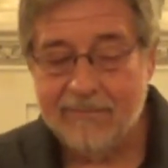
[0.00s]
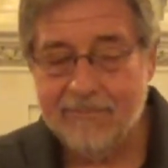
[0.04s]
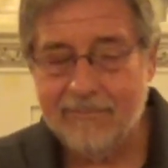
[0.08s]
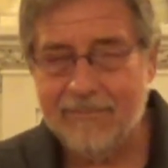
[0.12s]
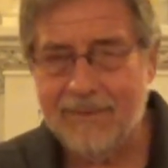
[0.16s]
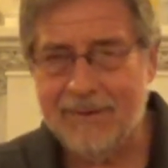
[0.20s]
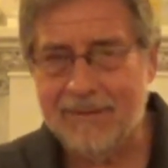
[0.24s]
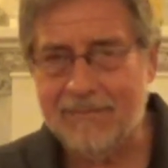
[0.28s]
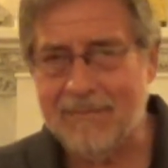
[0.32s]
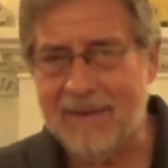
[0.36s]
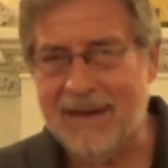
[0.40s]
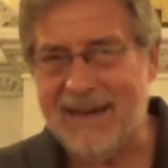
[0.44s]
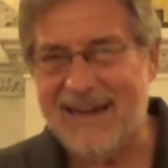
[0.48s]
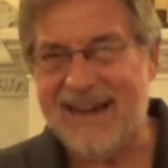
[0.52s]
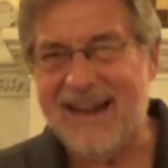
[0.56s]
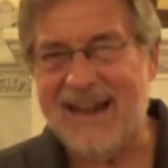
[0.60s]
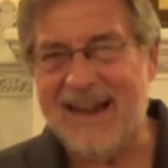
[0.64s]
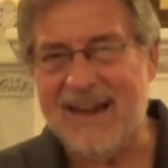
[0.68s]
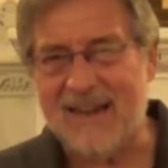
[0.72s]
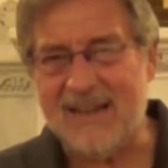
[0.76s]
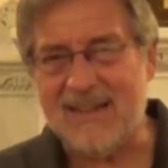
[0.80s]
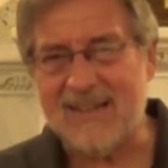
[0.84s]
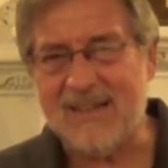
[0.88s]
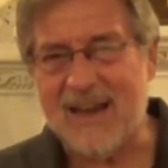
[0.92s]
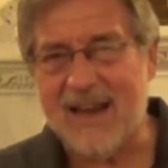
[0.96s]
But my
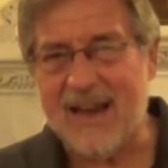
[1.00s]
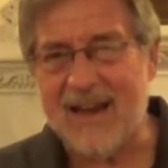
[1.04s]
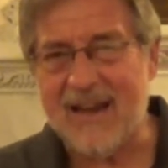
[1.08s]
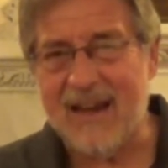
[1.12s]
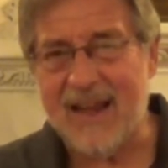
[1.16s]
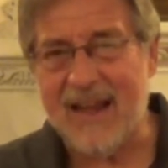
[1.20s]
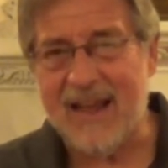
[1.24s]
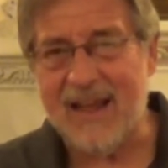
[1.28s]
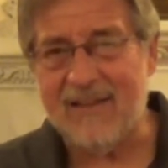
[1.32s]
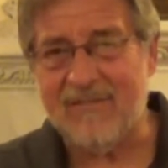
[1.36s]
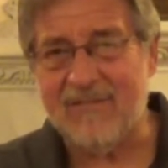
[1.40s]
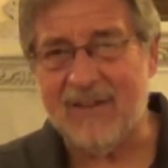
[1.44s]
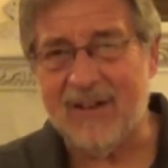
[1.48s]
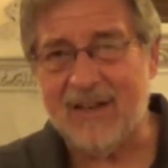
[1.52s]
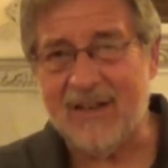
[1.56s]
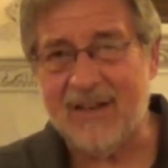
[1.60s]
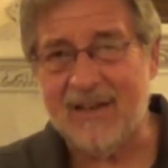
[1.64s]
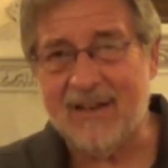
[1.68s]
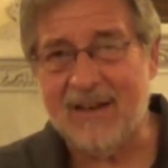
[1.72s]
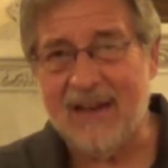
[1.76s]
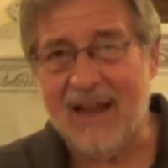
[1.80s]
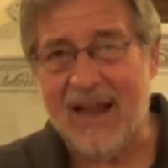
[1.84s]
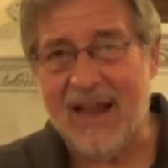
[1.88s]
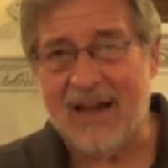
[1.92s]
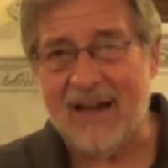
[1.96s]
dad has kind of had
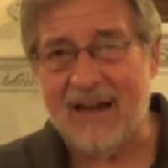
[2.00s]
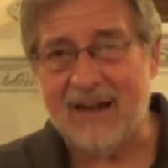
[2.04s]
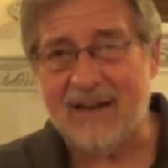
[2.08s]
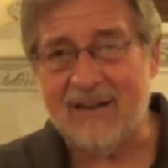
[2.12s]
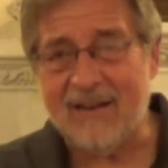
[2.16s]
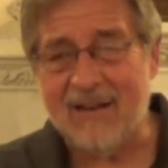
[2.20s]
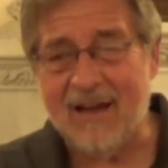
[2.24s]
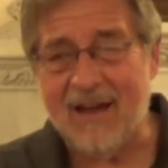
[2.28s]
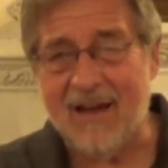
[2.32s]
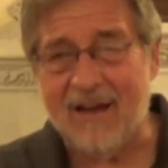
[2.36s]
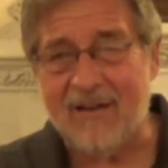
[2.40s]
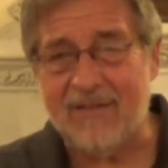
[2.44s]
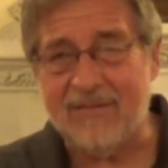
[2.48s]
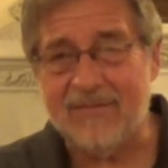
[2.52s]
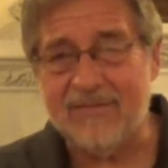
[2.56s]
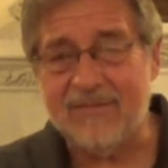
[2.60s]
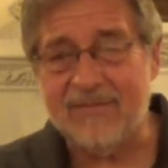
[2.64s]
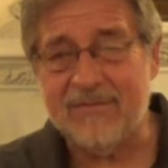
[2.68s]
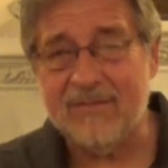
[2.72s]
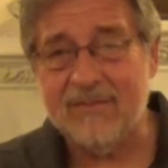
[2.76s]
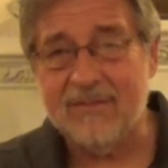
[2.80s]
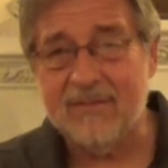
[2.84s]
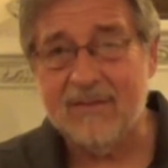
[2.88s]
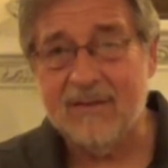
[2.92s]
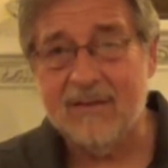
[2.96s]
it, had it
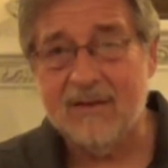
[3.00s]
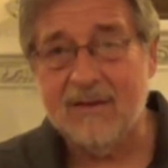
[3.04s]
tough.